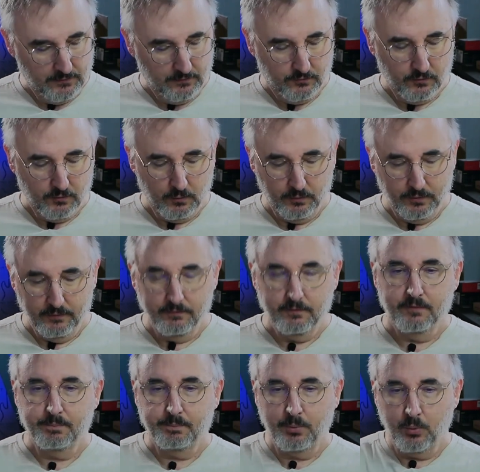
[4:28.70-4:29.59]
so
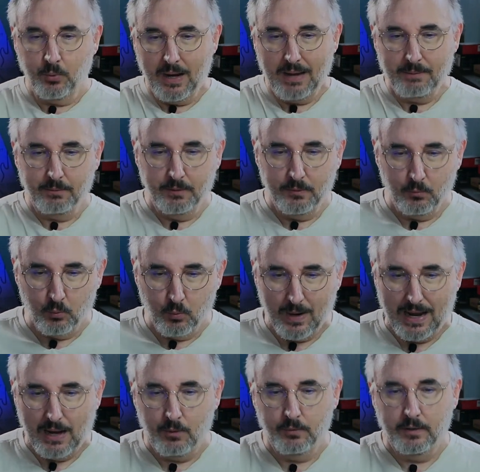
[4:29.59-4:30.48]
this is probably
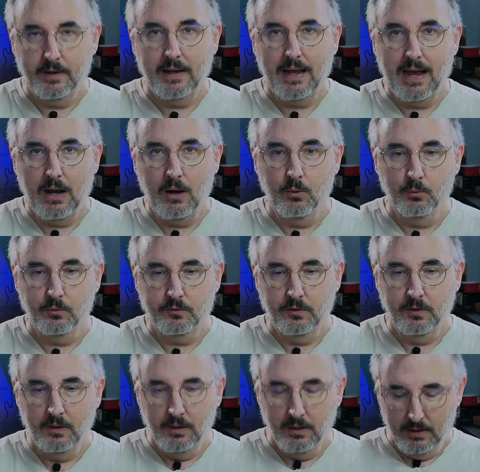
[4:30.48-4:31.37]
routed
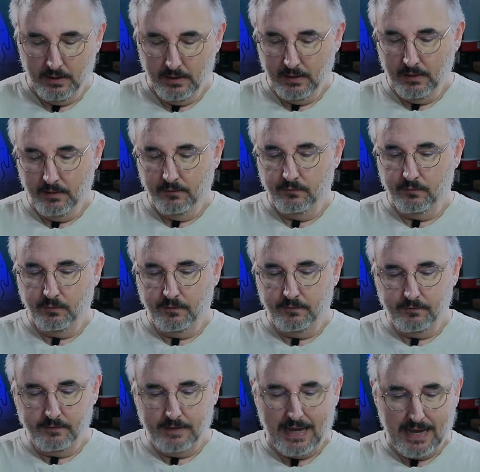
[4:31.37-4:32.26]
out. So
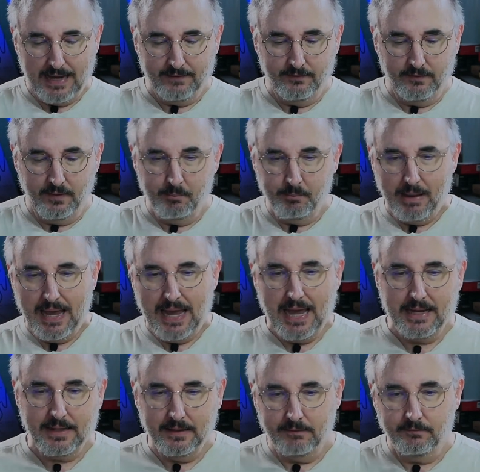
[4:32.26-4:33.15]
the sides and the
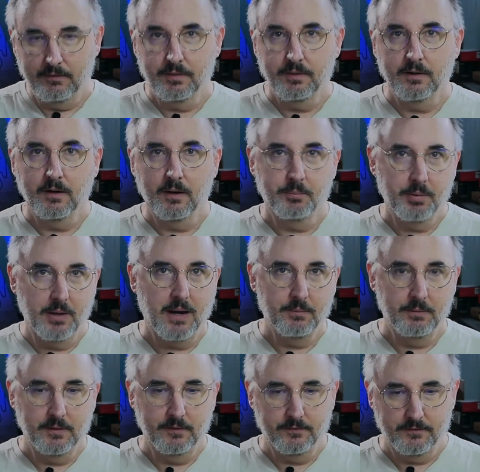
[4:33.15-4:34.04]
back and everything are
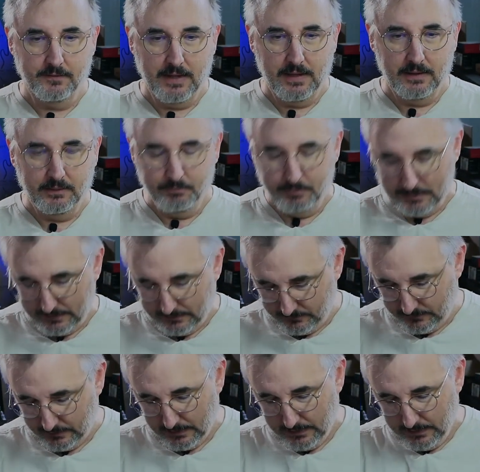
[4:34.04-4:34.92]
probably a solid
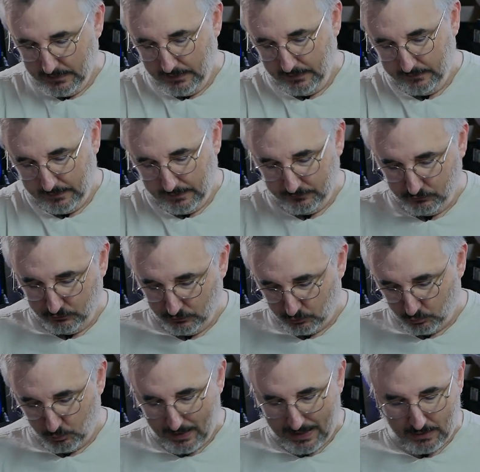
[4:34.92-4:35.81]
piece, and then it's
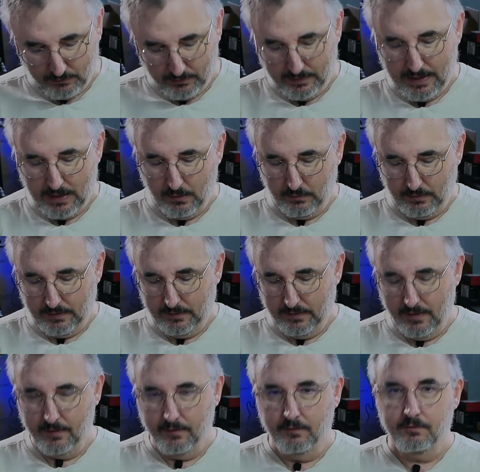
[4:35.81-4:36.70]
just routed out,
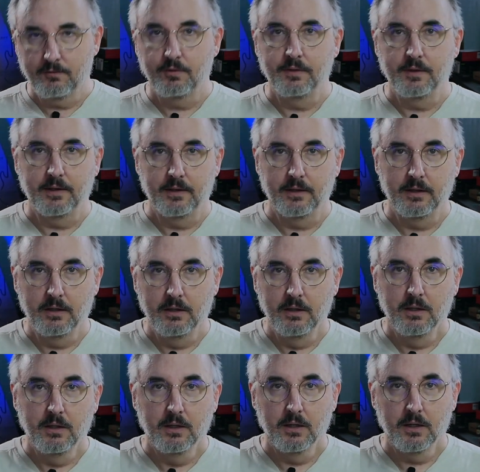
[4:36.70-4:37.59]
and then this thin
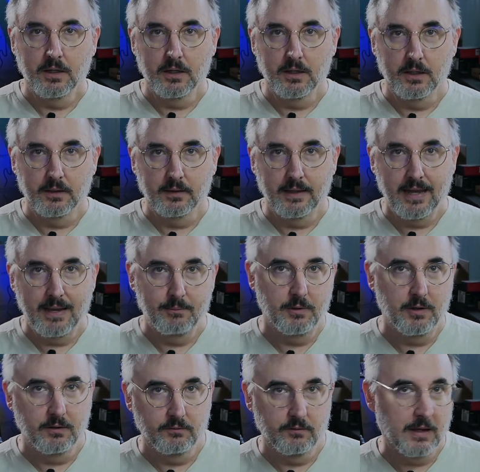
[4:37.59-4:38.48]

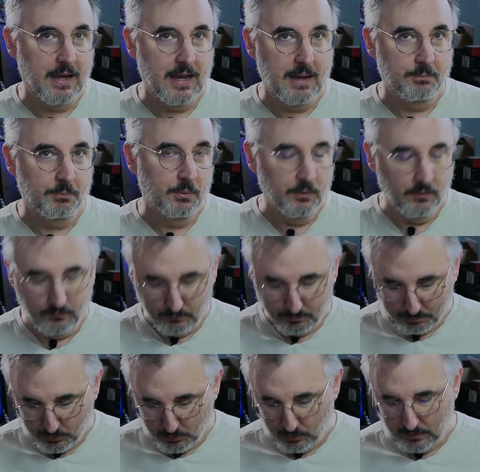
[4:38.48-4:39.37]
laminate top
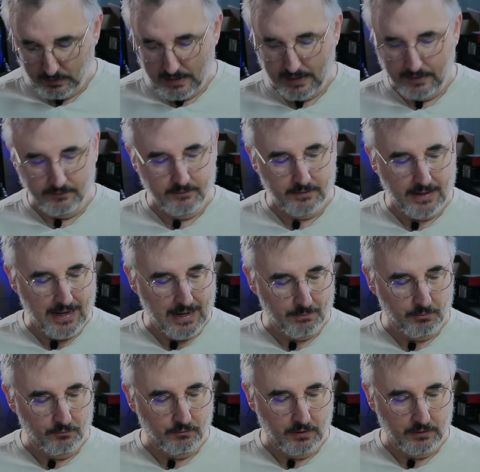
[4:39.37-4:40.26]
is put on
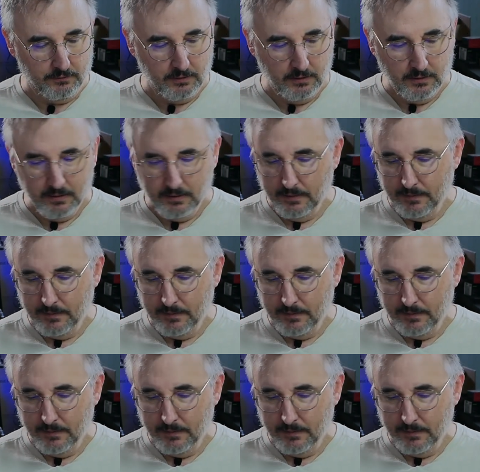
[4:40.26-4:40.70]
top of it.